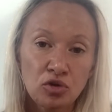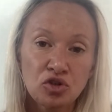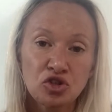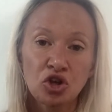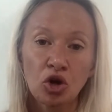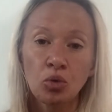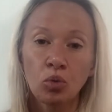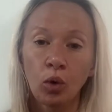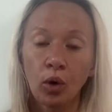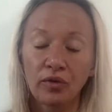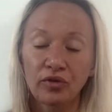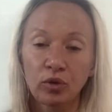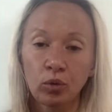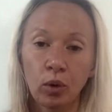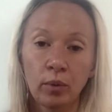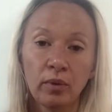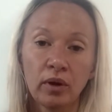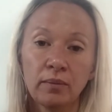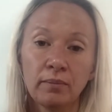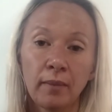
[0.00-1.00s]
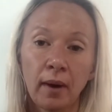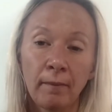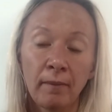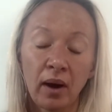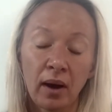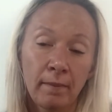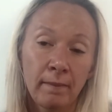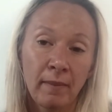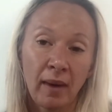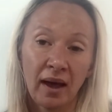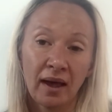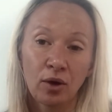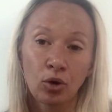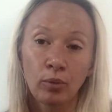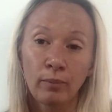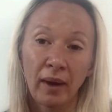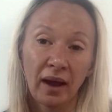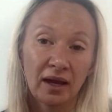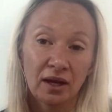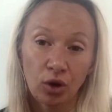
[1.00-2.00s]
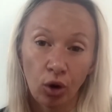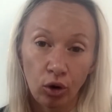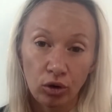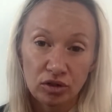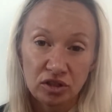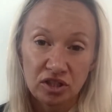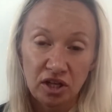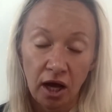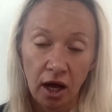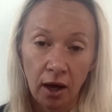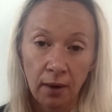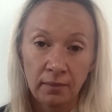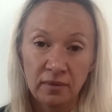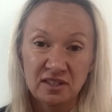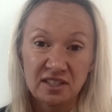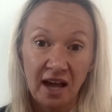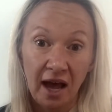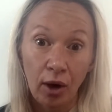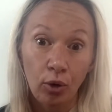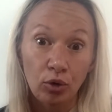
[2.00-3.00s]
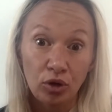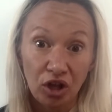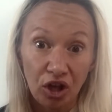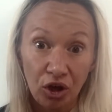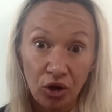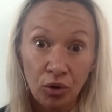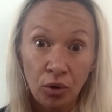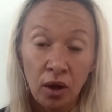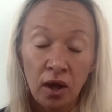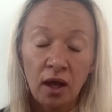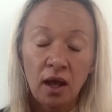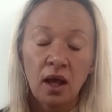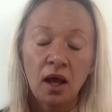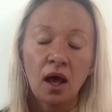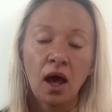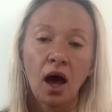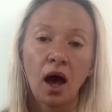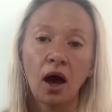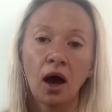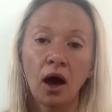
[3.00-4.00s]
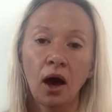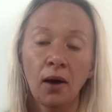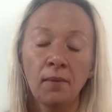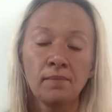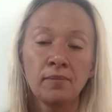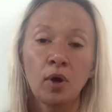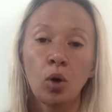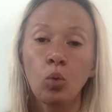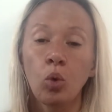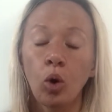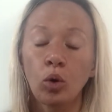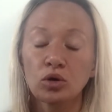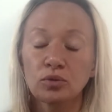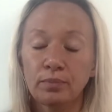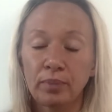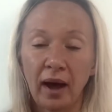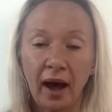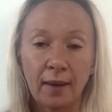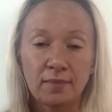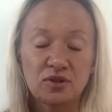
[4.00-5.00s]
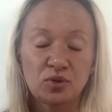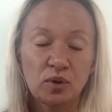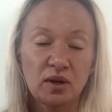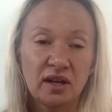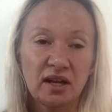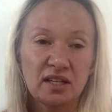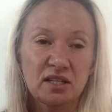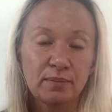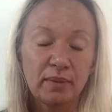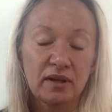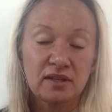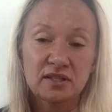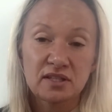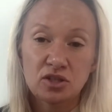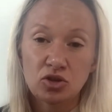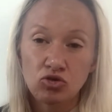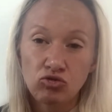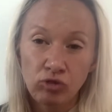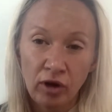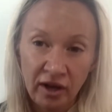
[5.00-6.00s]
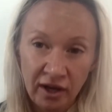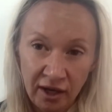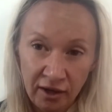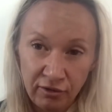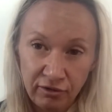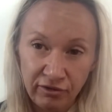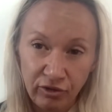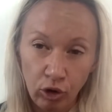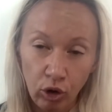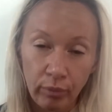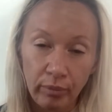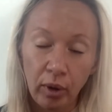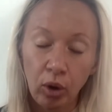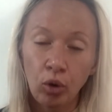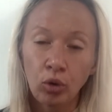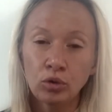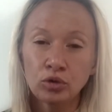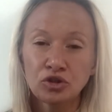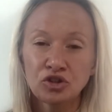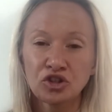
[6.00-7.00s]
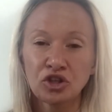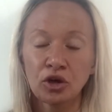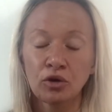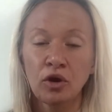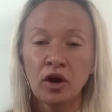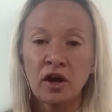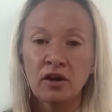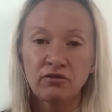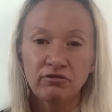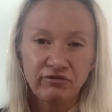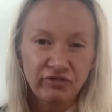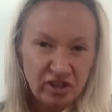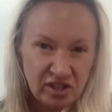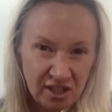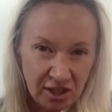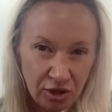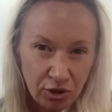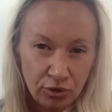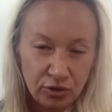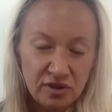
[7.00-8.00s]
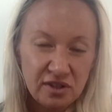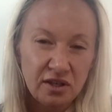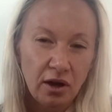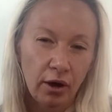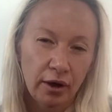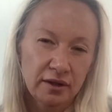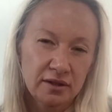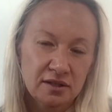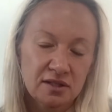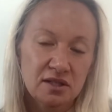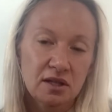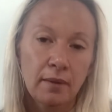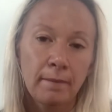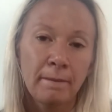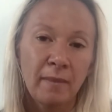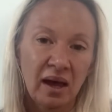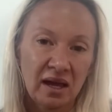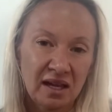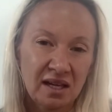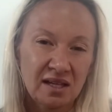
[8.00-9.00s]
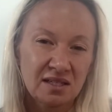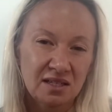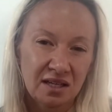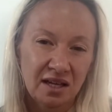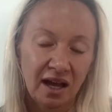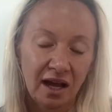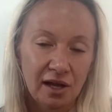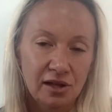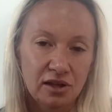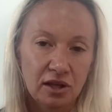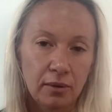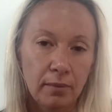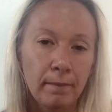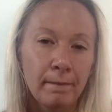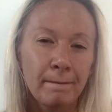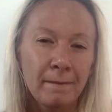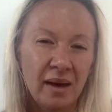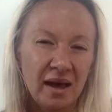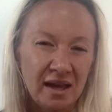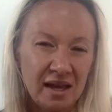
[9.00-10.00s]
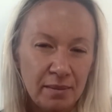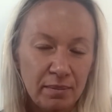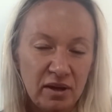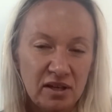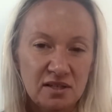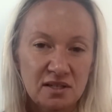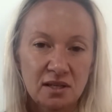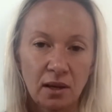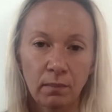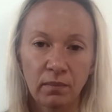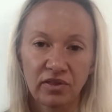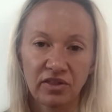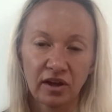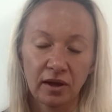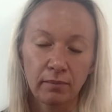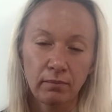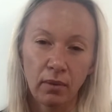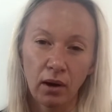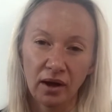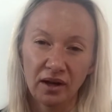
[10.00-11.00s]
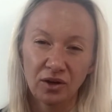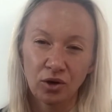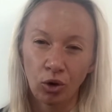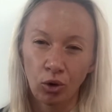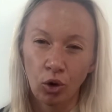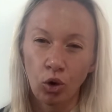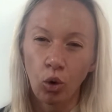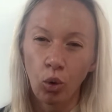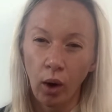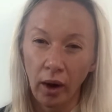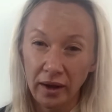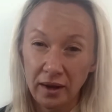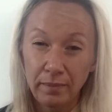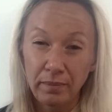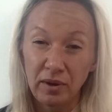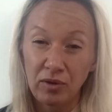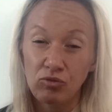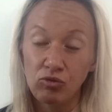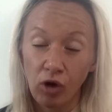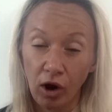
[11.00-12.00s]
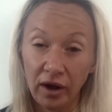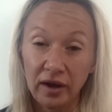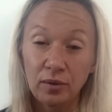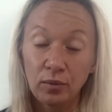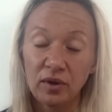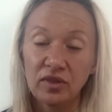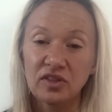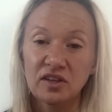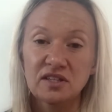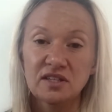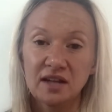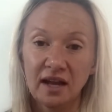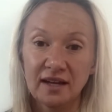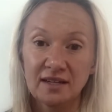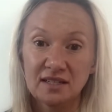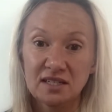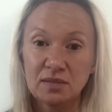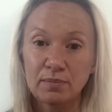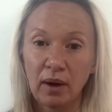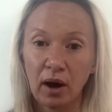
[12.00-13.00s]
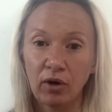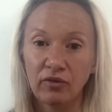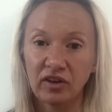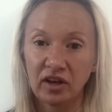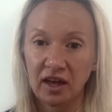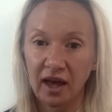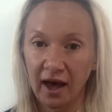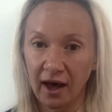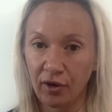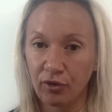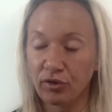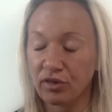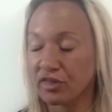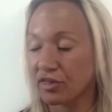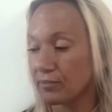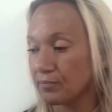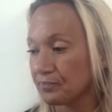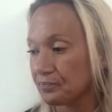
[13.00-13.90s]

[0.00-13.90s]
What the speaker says: so what the woman may or may not tell you, what perhaps we need to be screening for, but also physical signs that may indicate that maybe something might not quite be right with this lady's pelvic health.